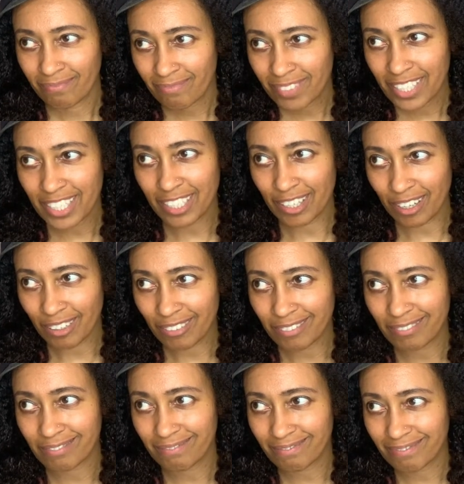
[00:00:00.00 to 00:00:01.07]
you know,
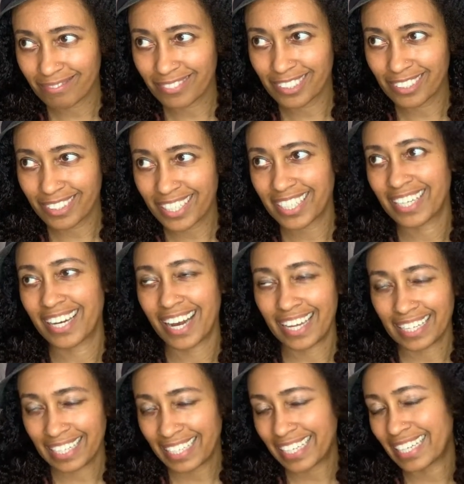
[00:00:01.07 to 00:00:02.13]
you can kind
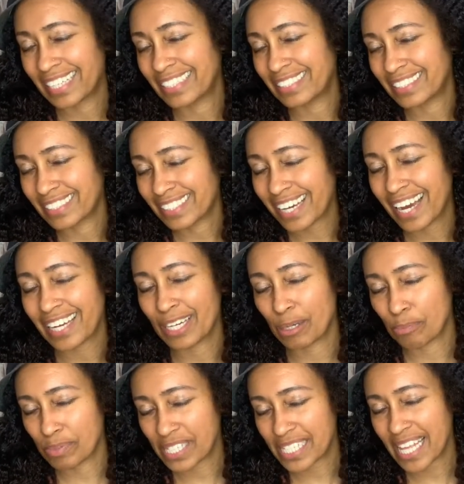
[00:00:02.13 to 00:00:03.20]
of get kind of
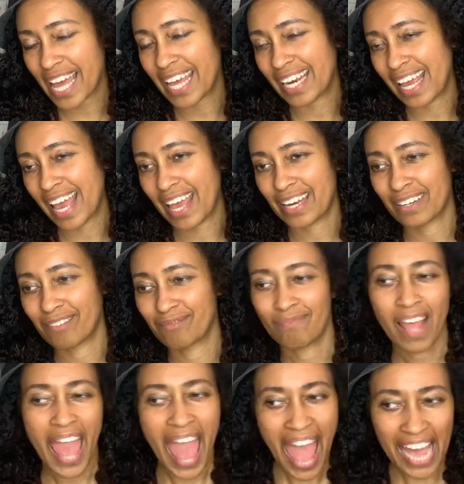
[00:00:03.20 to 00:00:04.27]
upset and
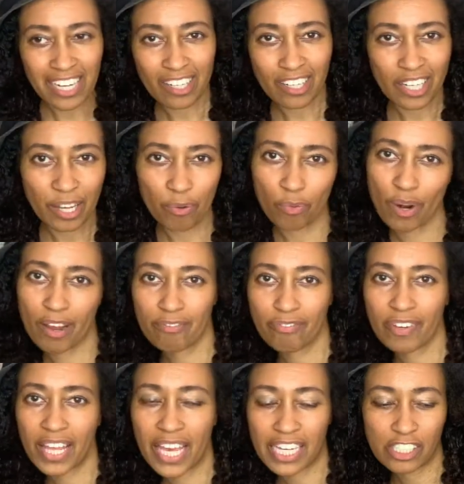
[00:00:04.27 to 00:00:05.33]
handle it
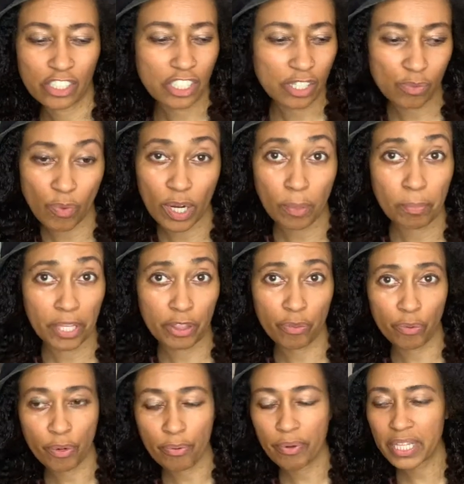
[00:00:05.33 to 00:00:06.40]
roughly and just want to be
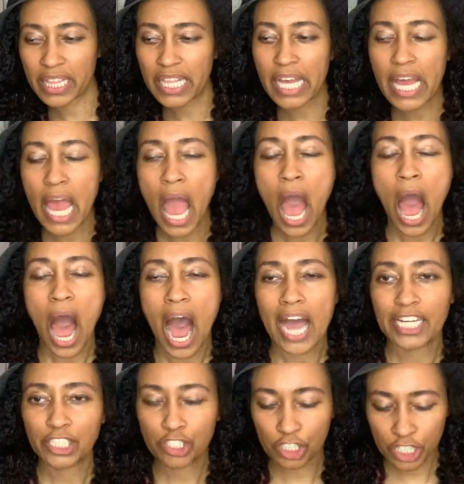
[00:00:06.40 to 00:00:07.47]
through with it. I
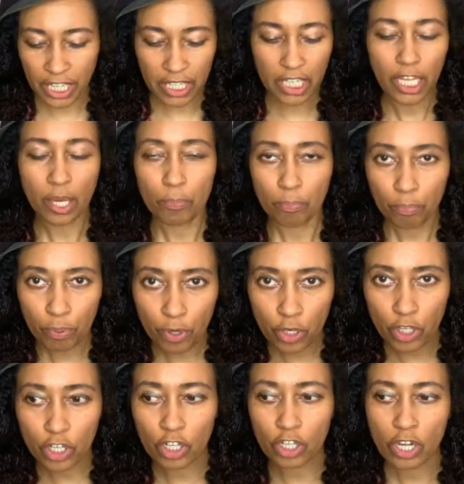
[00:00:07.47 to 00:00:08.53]
gently
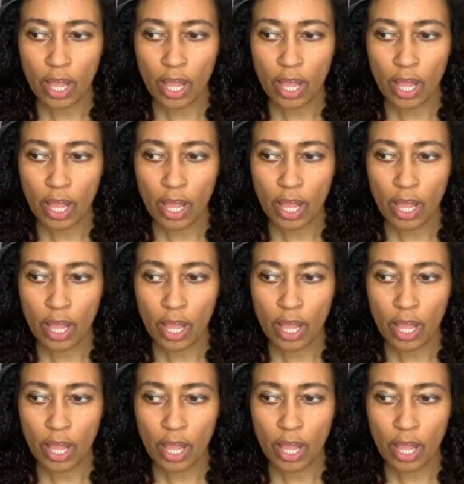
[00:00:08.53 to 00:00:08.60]
pull